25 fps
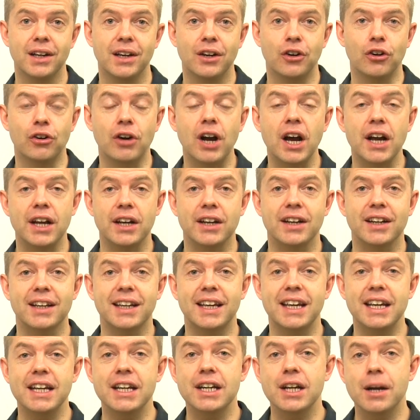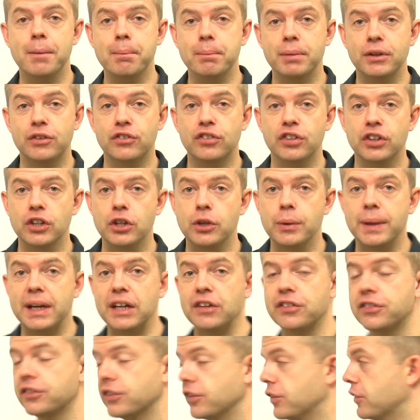All right, key number two
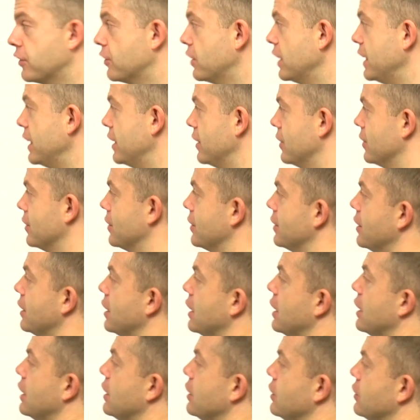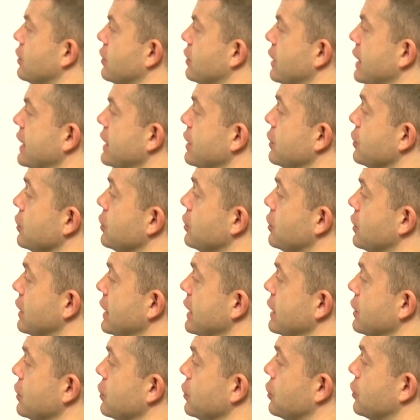is to steal. Steal,
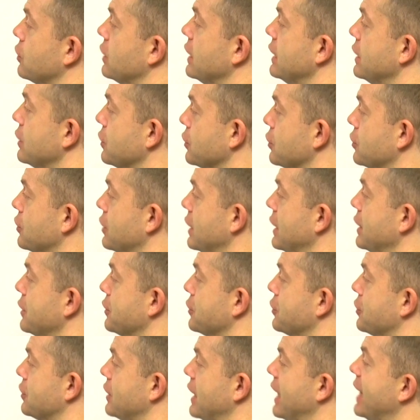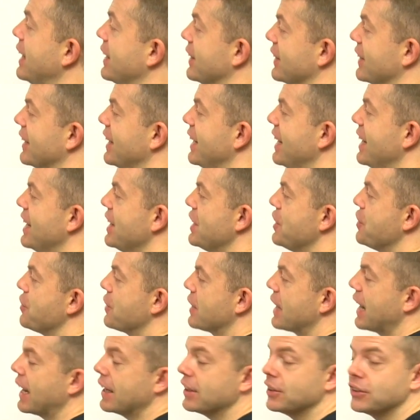steal, steal, steal, steal. You
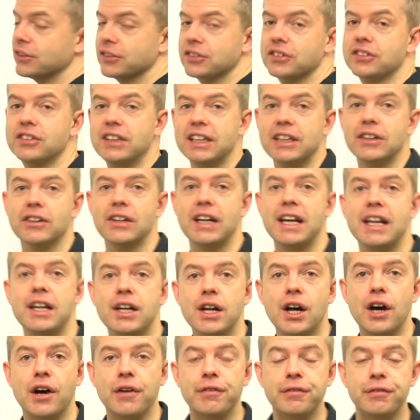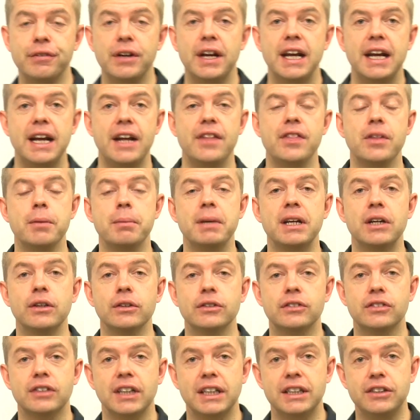cannot steal enough in the middle
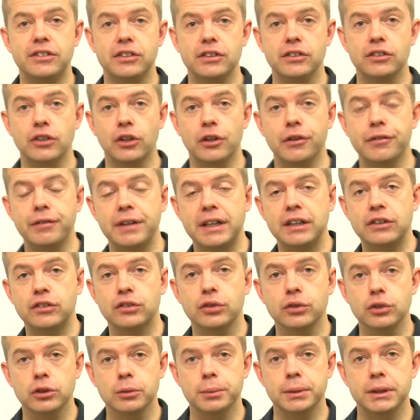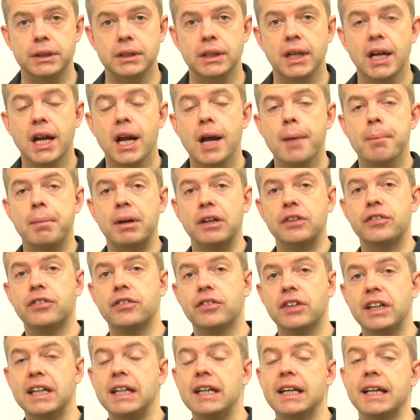stages of a tournament. By
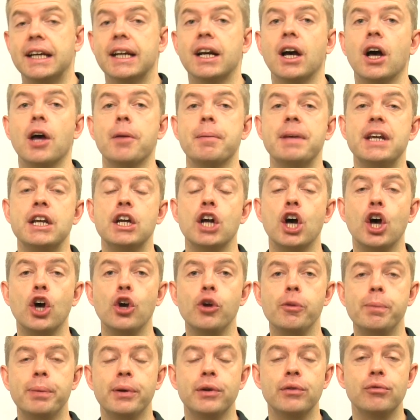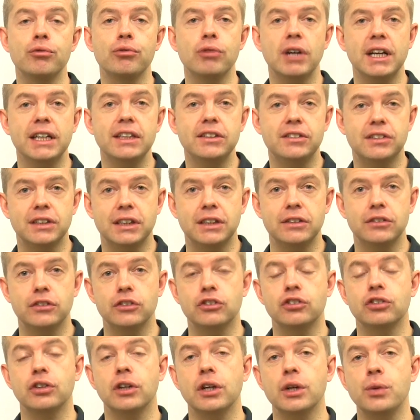stealing, I mean open raising to
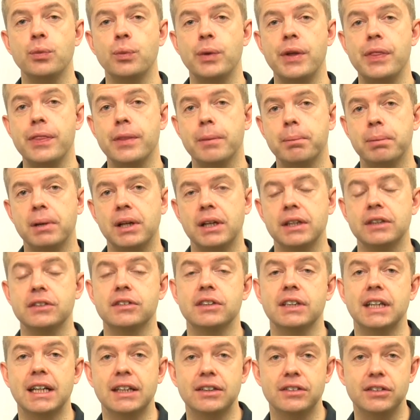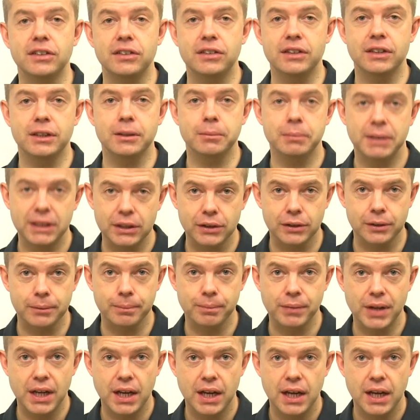try and win the blinds and antes in the middle.